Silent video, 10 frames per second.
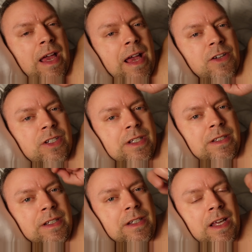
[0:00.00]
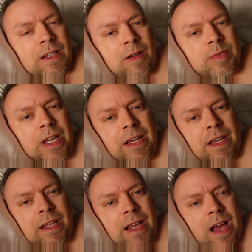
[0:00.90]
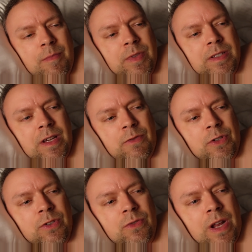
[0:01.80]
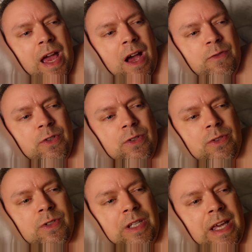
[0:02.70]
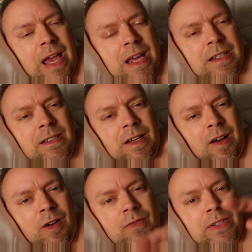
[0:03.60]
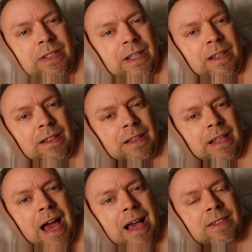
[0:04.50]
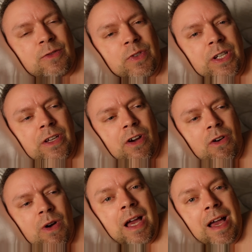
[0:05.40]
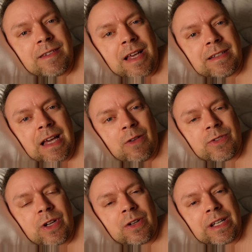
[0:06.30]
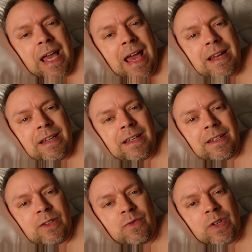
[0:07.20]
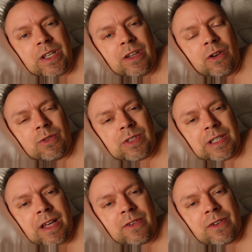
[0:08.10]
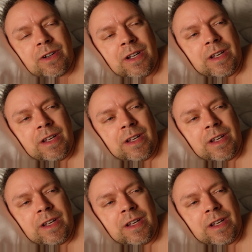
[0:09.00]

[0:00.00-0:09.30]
I actually did end up taking a nap this afternoon after the end of the last video. I sat down, started editing the video together.